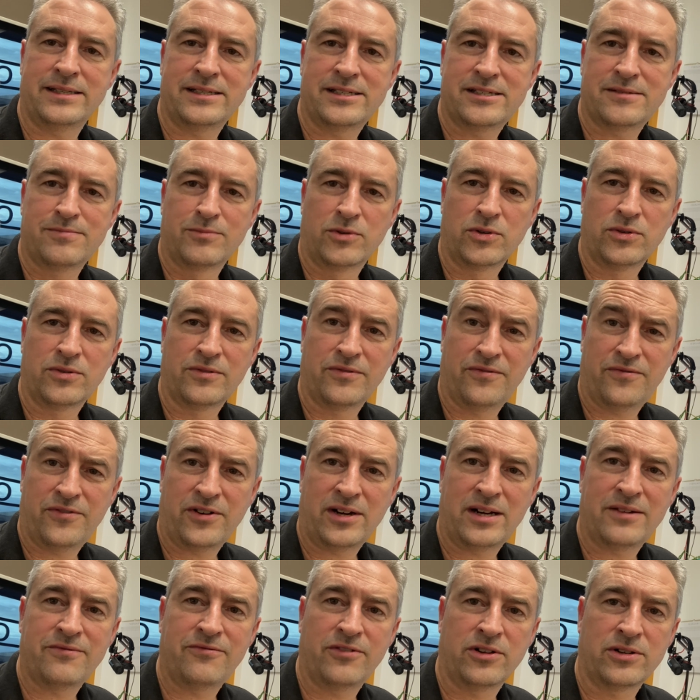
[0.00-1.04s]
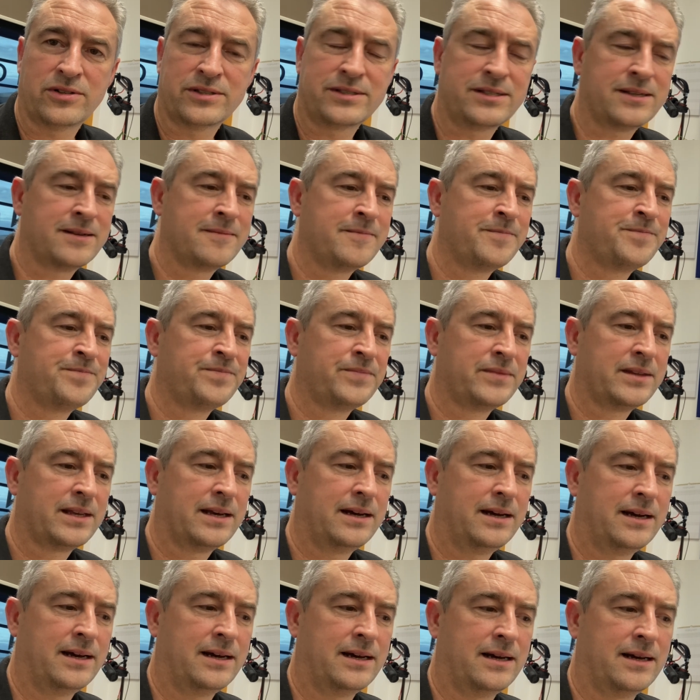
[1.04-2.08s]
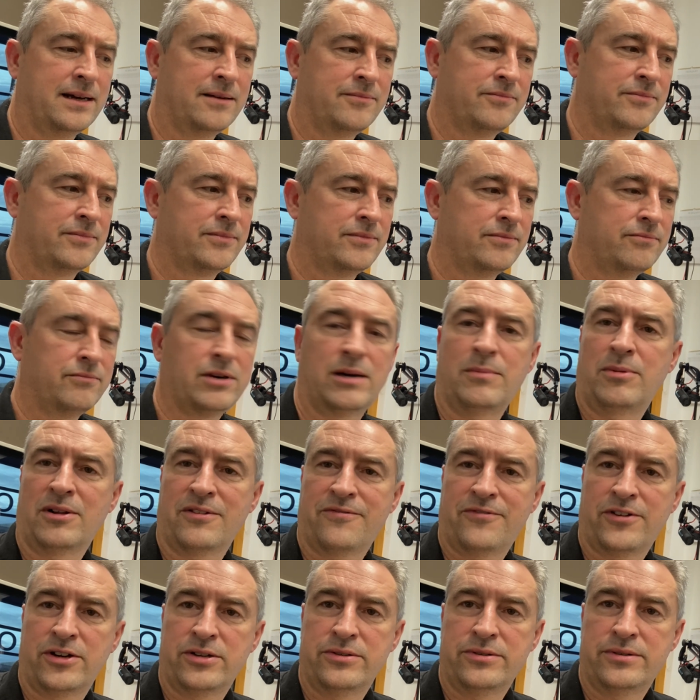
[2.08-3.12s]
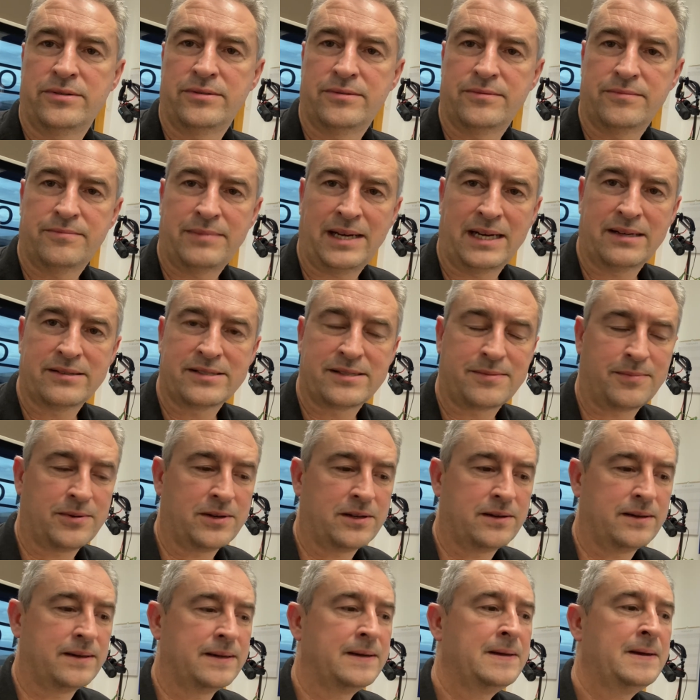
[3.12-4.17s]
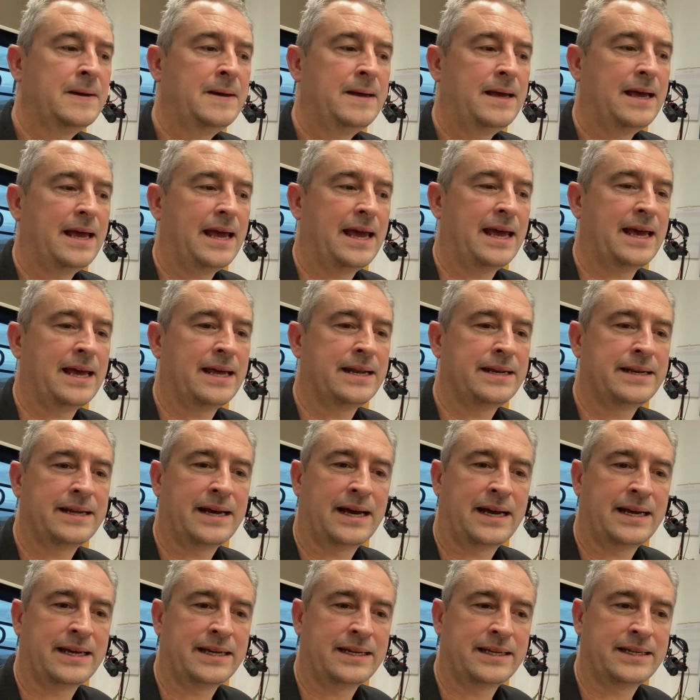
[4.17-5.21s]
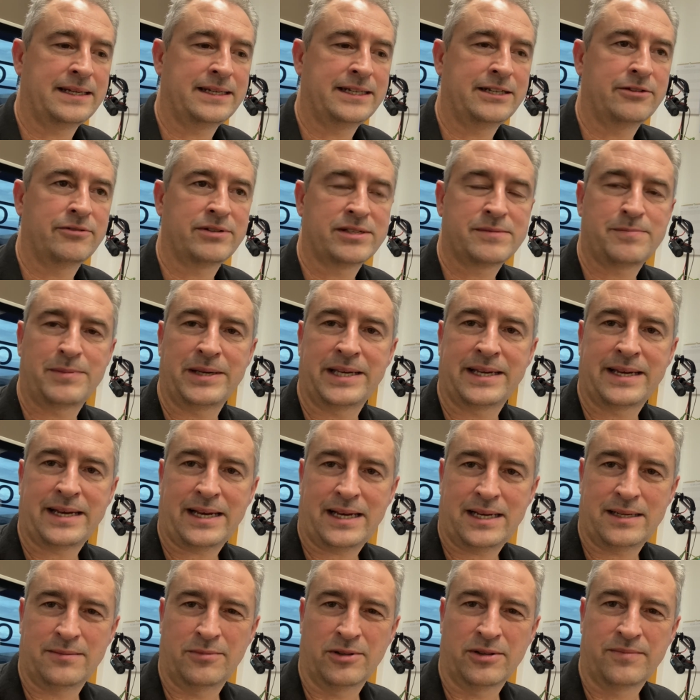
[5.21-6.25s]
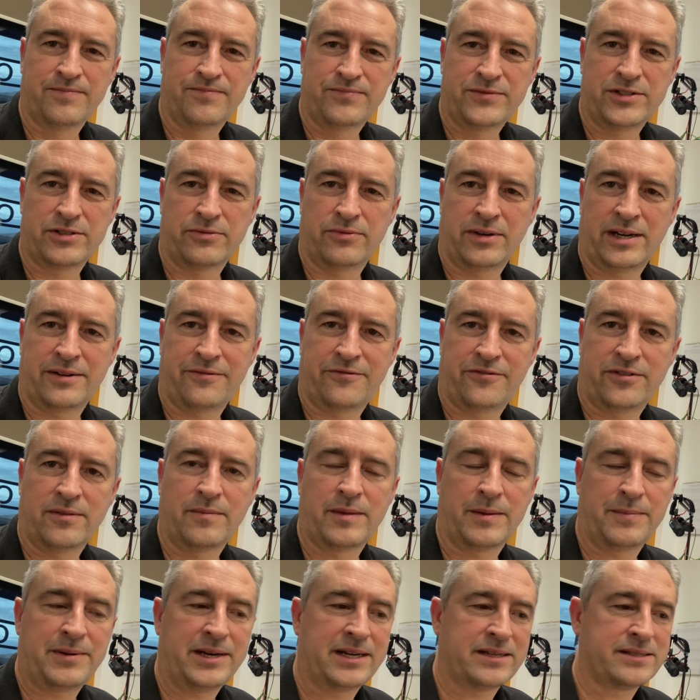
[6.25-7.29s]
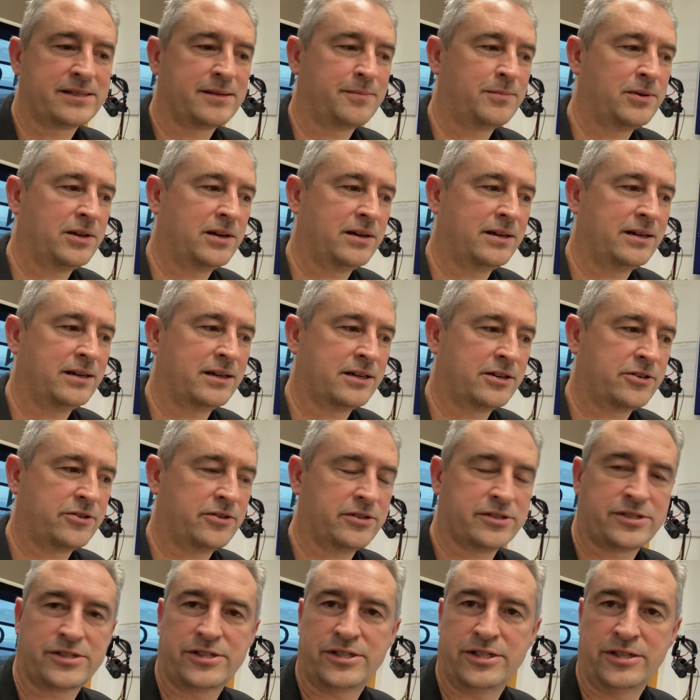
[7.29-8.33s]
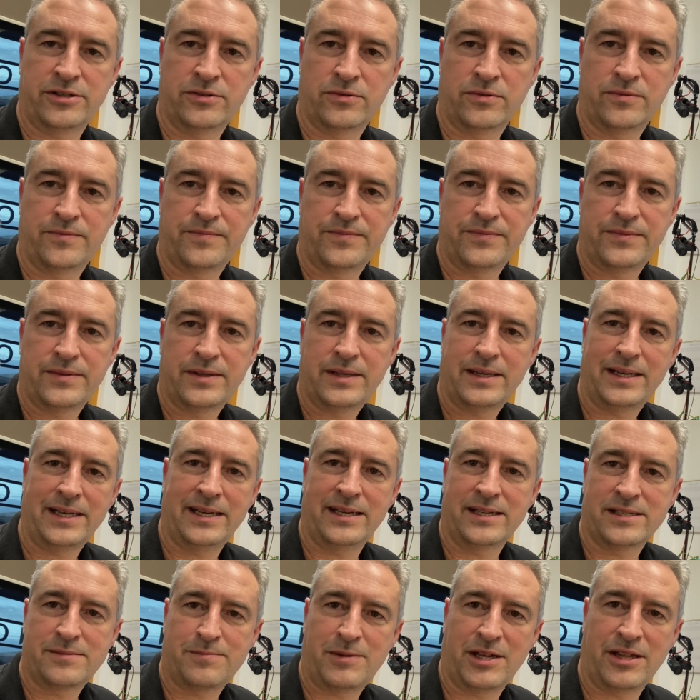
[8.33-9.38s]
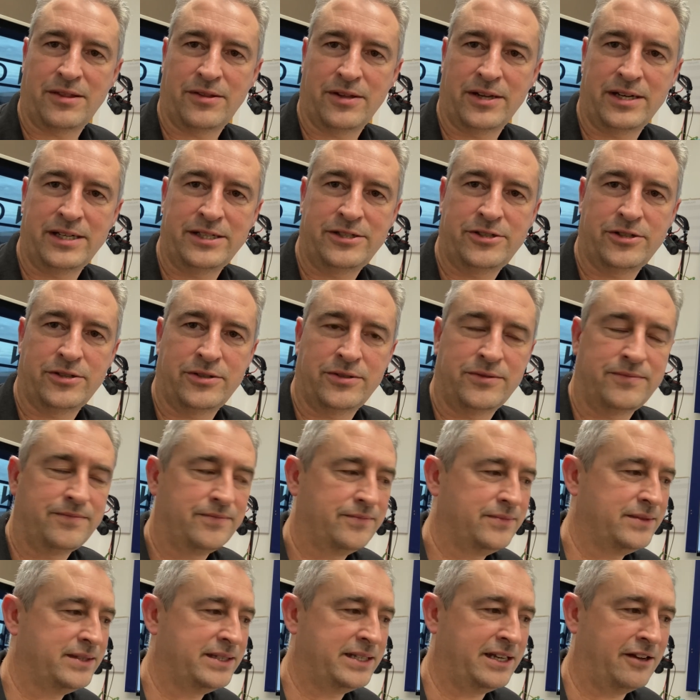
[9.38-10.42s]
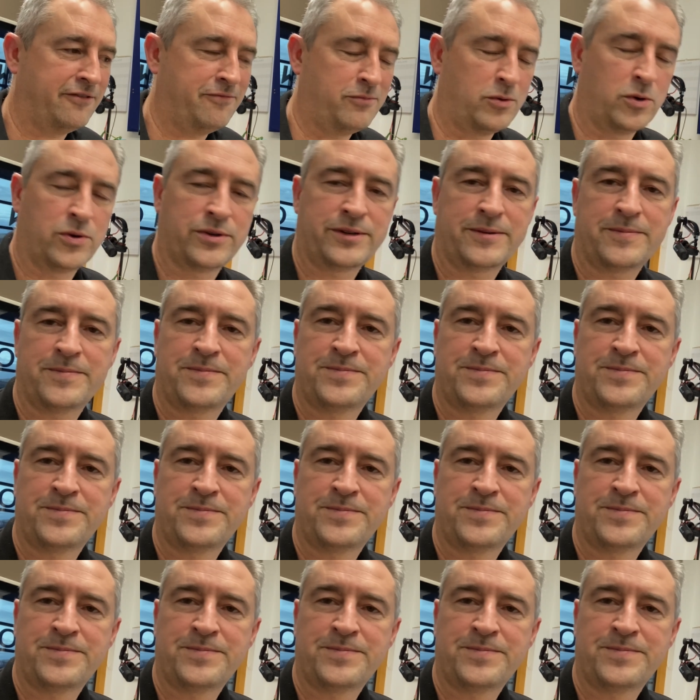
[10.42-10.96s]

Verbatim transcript: small 5-volt mobile phone power supply and a USB cable to run from the power supply across to your ESP32 dev board.